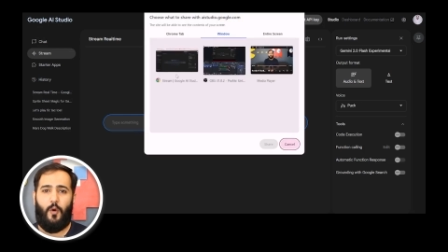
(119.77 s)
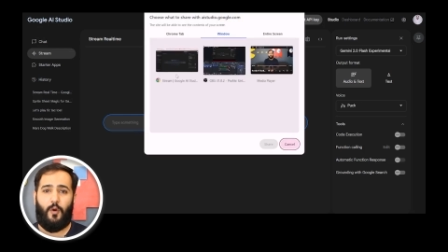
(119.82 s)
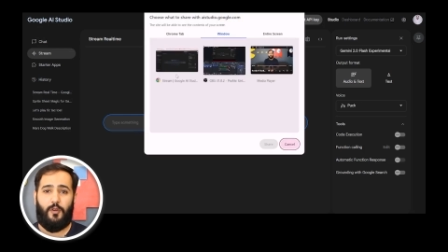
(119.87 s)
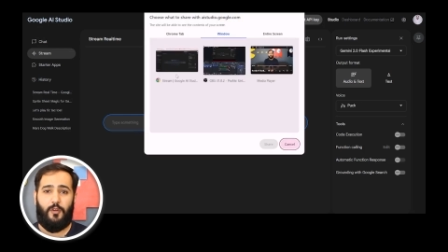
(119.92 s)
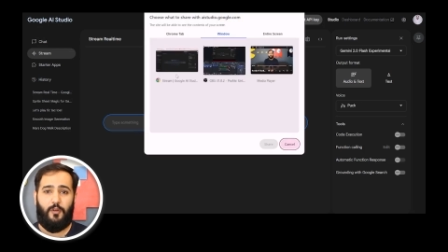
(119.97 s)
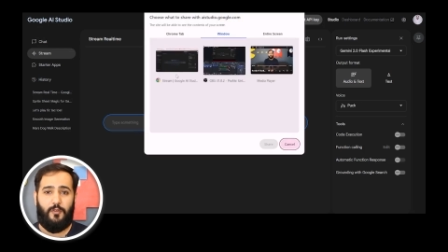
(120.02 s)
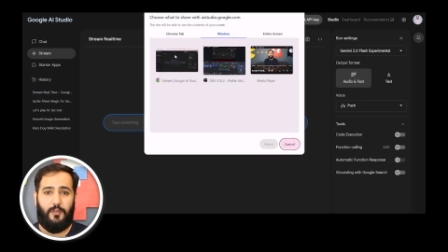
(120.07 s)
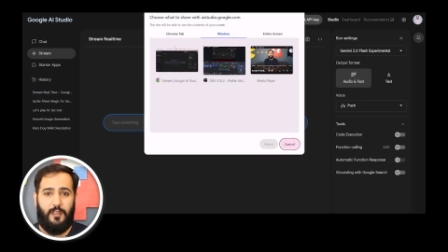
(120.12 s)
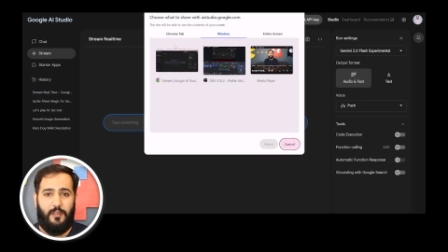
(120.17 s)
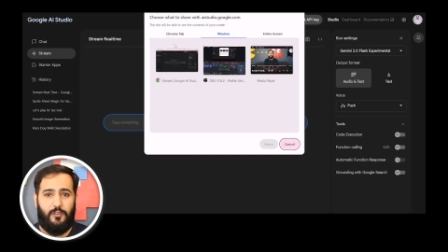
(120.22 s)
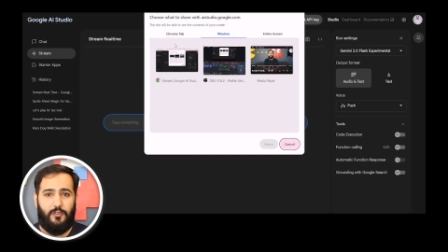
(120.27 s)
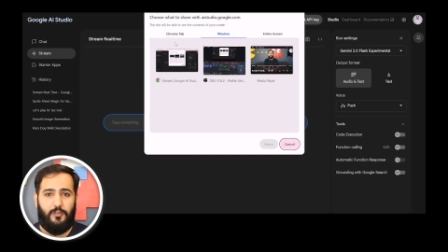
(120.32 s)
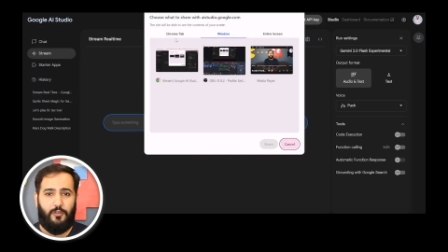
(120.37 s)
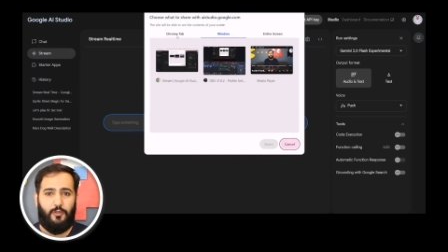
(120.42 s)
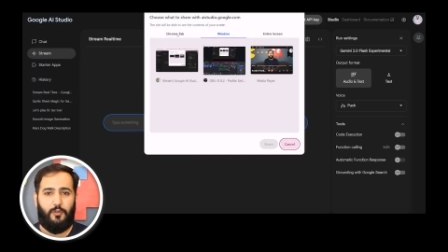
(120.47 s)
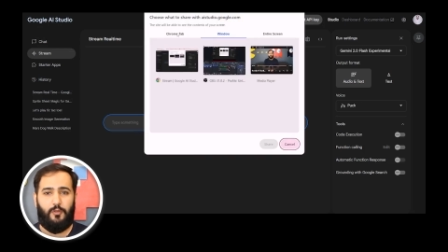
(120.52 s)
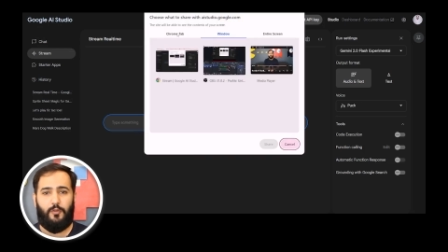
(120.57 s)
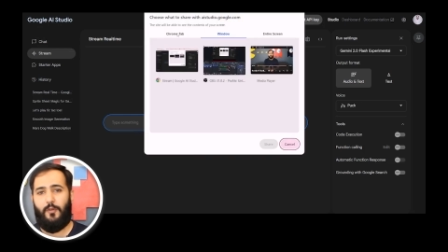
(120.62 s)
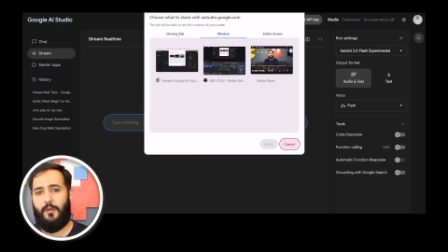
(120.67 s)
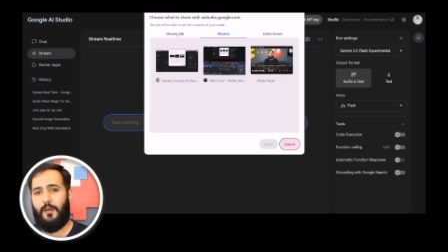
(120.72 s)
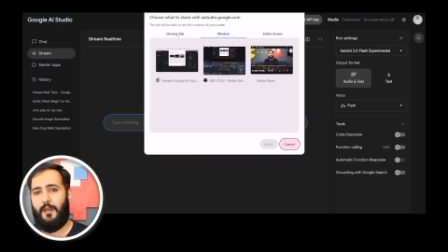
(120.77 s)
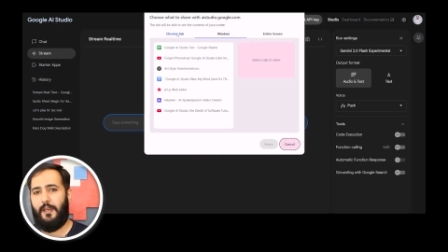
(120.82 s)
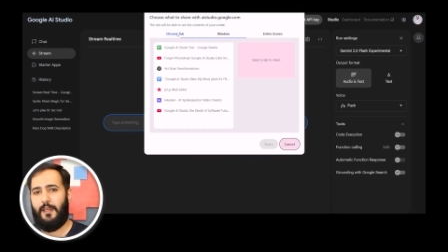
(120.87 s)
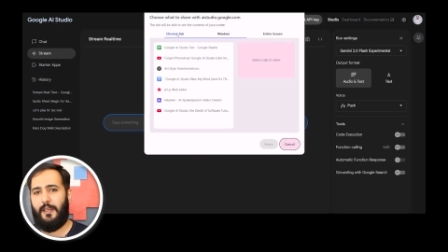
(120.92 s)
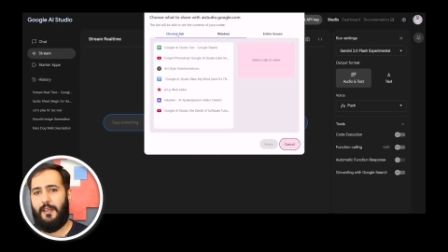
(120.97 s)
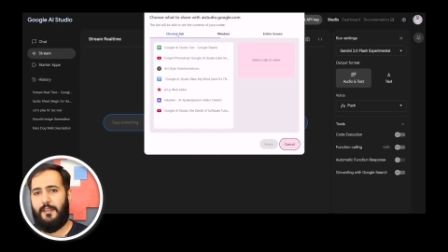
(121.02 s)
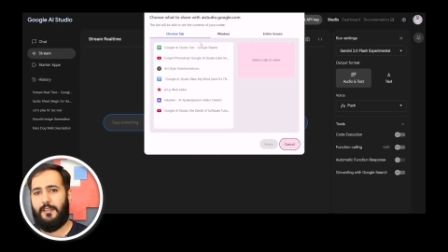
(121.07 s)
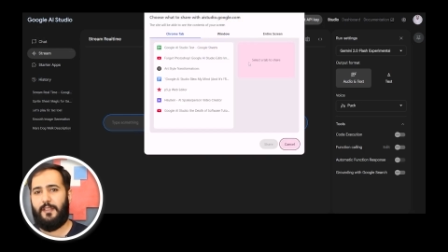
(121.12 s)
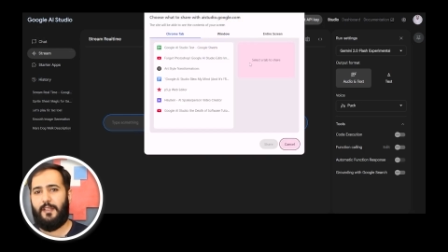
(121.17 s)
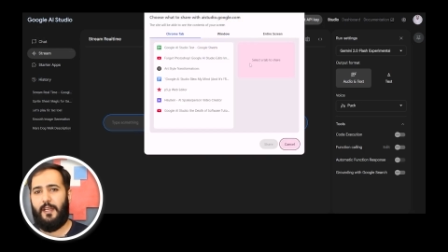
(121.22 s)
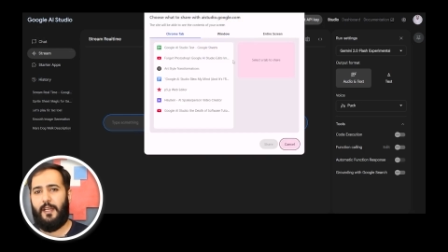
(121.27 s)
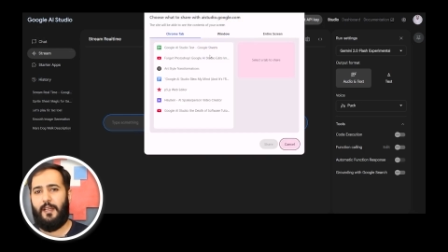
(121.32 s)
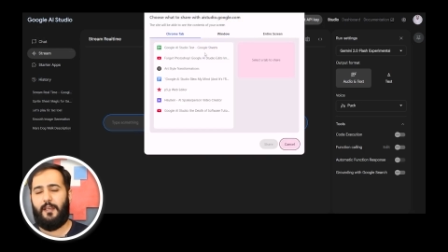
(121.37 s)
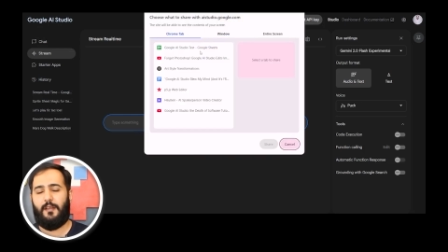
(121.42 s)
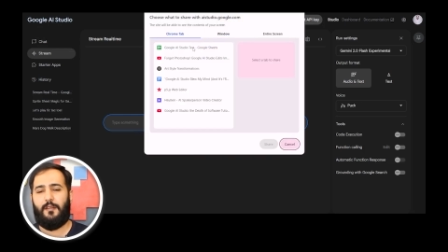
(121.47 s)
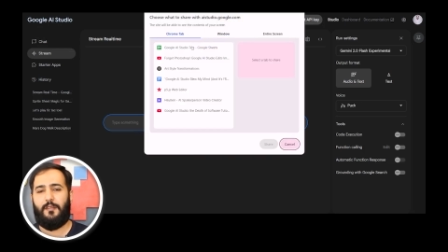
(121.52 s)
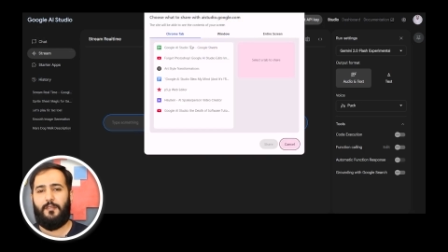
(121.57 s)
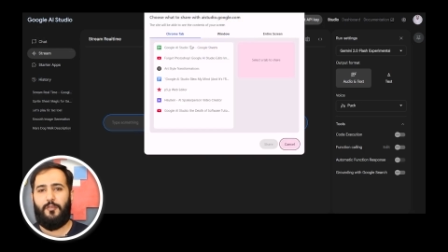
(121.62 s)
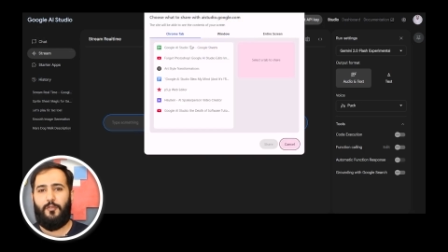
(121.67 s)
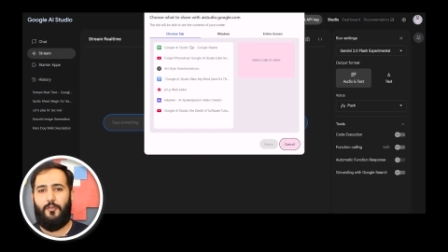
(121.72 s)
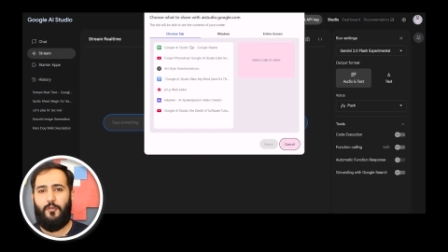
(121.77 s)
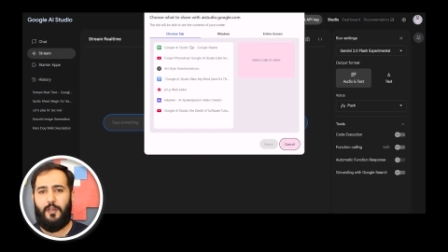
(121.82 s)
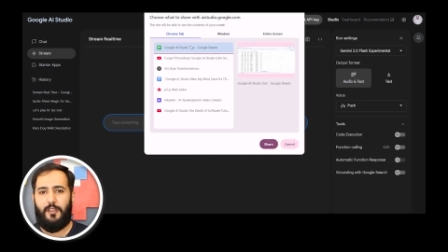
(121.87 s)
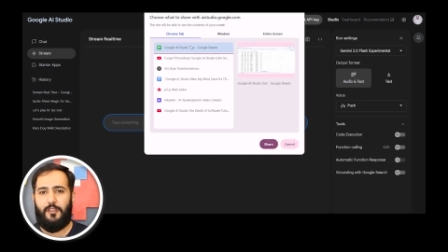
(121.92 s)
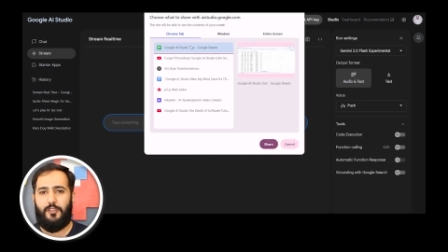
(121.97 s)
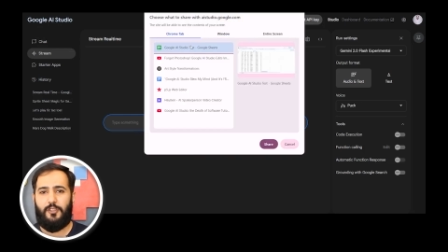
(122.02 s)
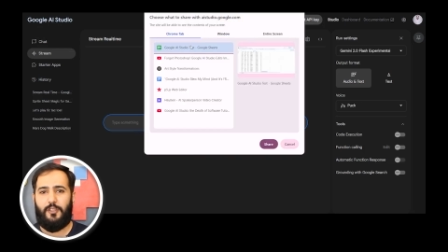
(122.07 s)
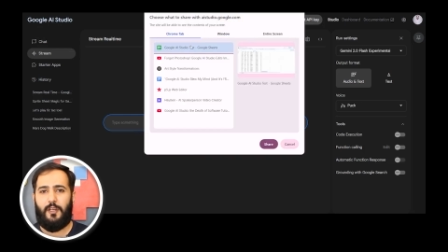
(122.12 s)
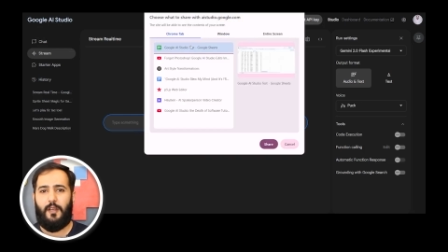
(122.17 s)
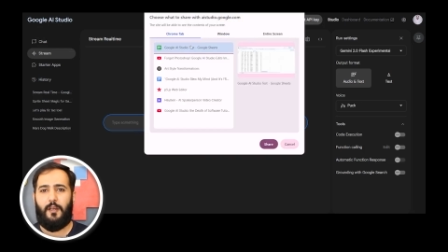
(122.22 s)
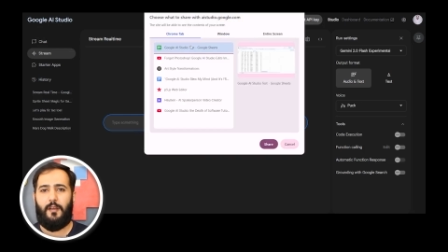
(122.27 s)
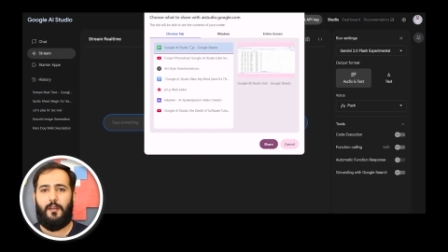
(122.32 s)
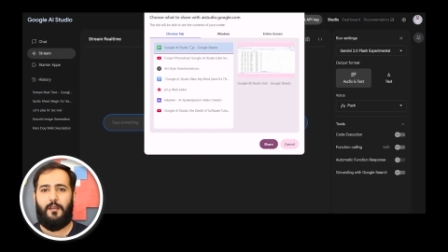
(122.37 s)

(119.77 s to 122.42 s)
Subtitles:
All you need to do is click Screen Share,